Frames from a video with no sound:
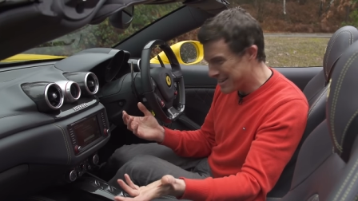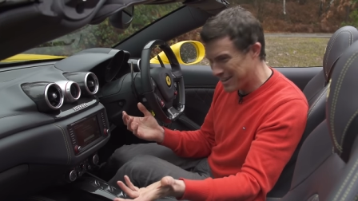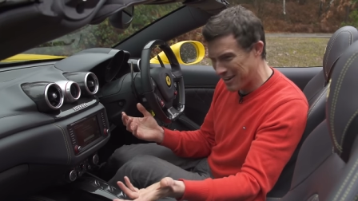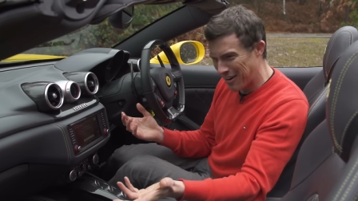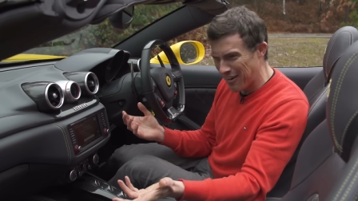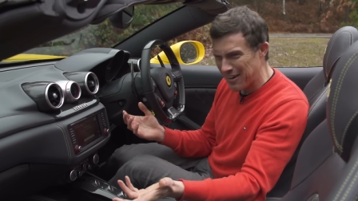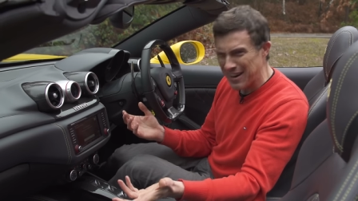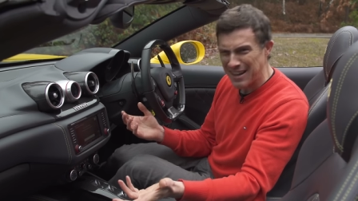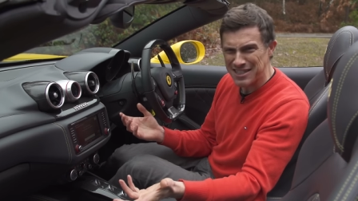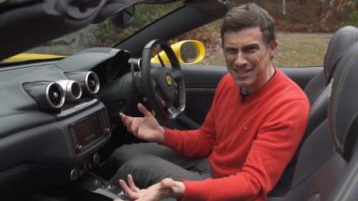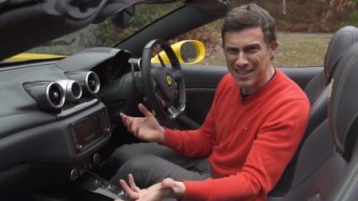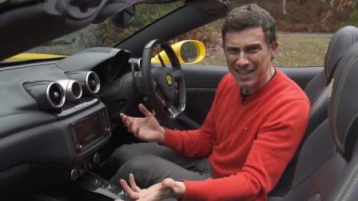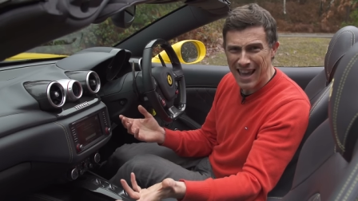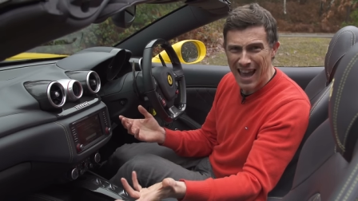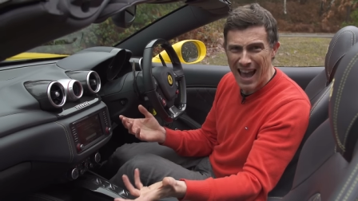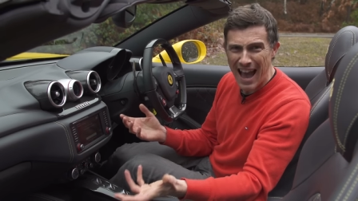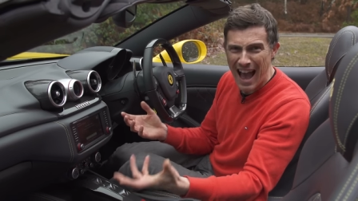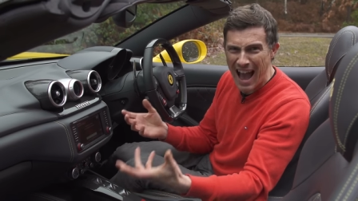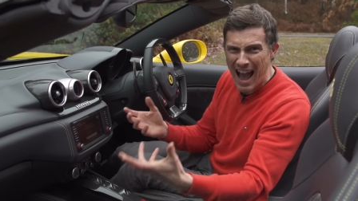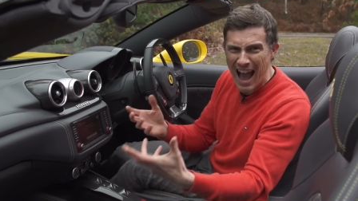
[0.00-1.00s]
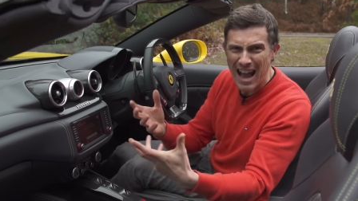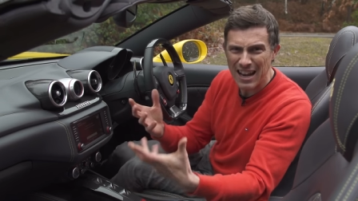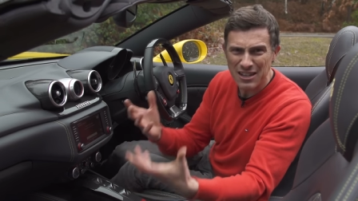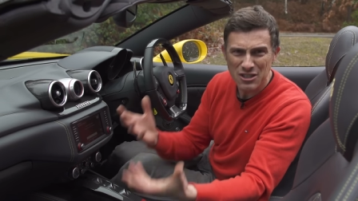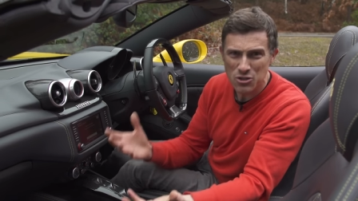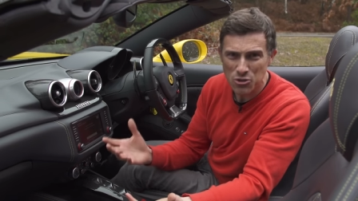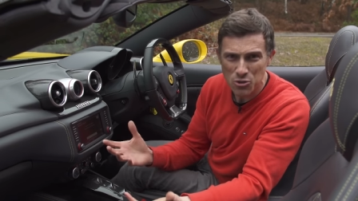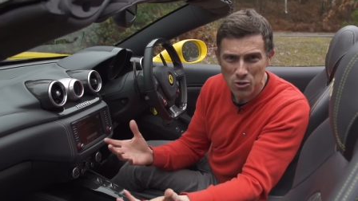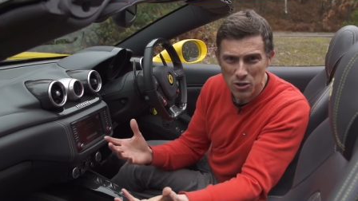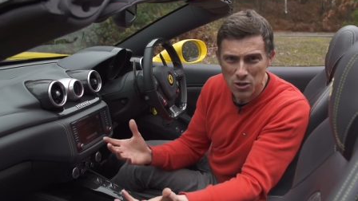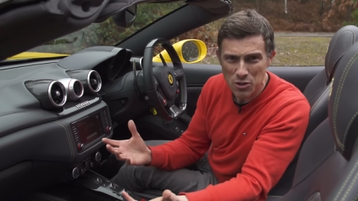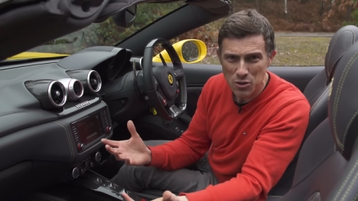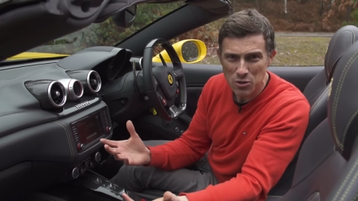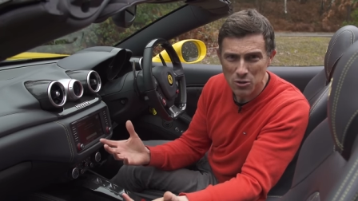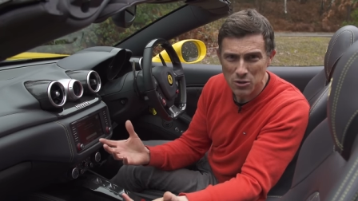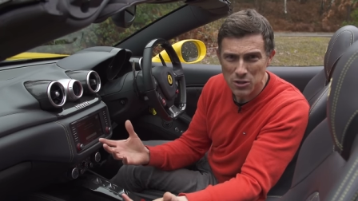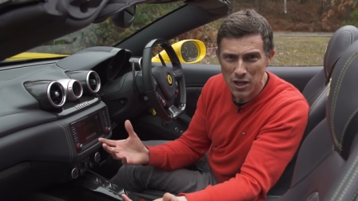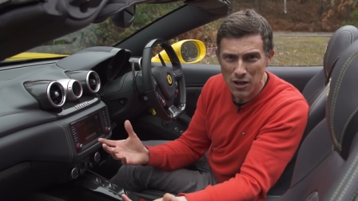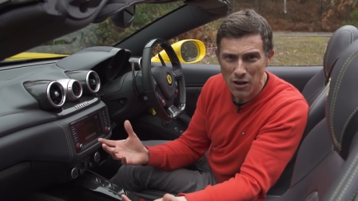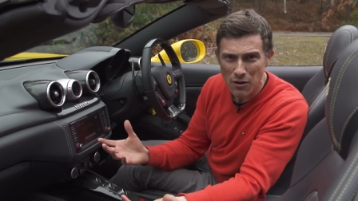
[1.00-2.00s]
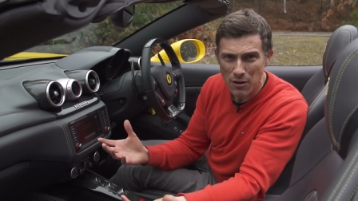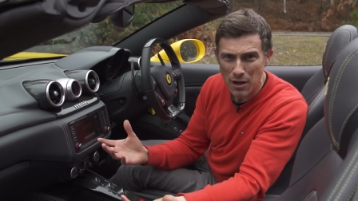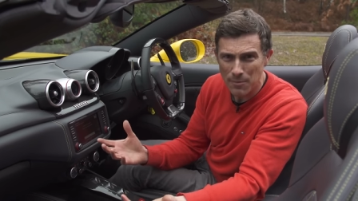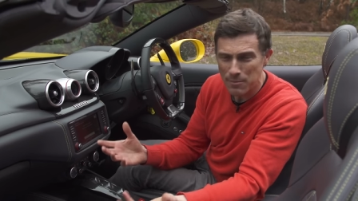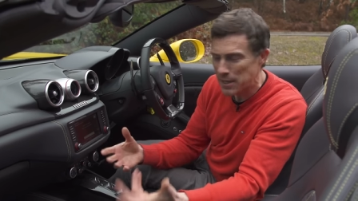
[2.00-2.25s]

you can't actually get Android Auto. I